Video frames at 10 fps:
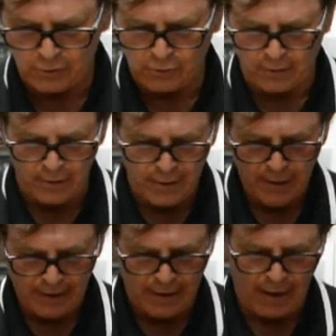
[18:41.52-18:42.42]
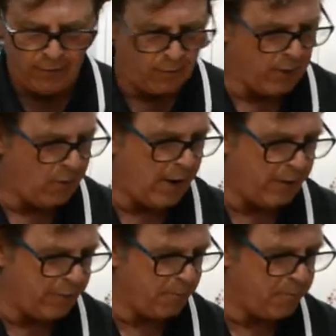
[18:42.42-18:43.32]
so that now you
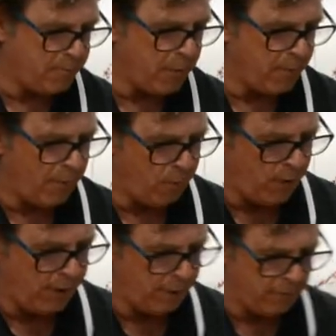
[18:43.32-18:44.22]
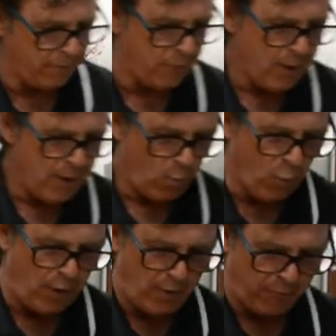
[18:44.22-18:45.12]
have a permanent record of
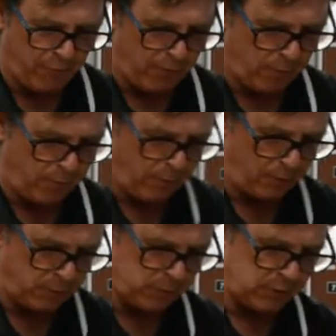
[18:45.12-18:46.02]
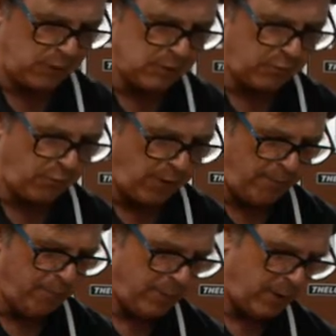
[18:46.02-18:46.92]
where that fingerprint was seized
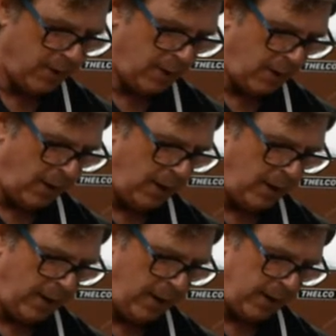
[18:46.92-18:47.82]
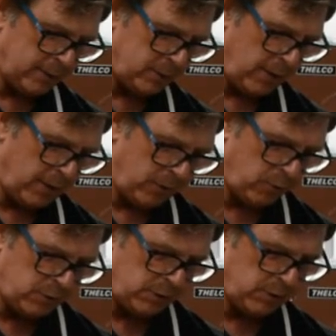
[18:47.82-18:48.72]
from, and
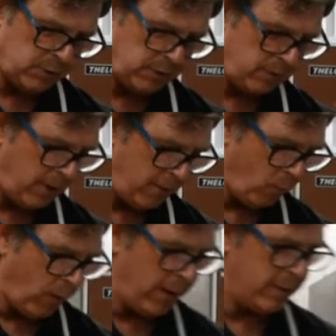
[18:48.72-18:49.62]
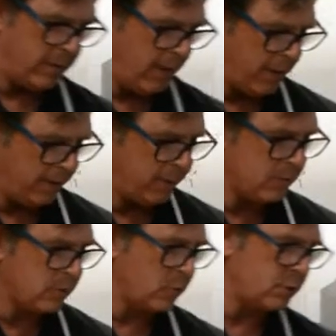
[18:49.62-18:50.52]
who seized it and when, and the
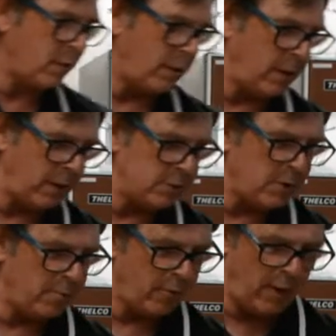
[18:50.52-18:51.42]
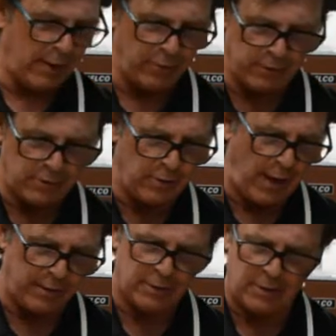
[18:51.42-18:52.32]
associated case number and address of
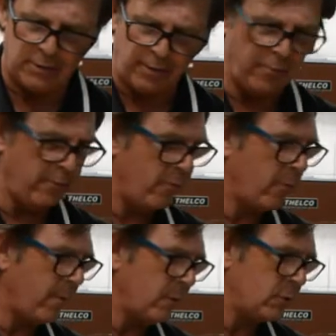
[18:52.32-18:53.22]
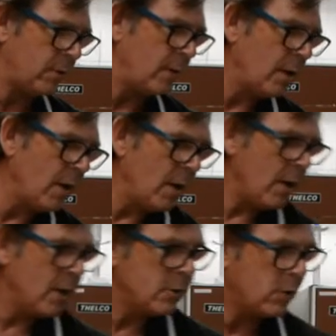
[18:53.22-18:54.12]
that type of information.
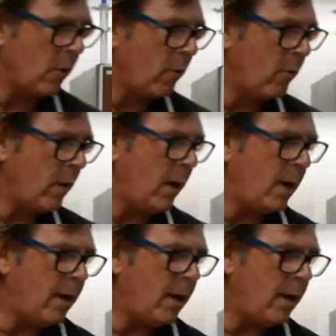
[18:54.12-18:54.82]
So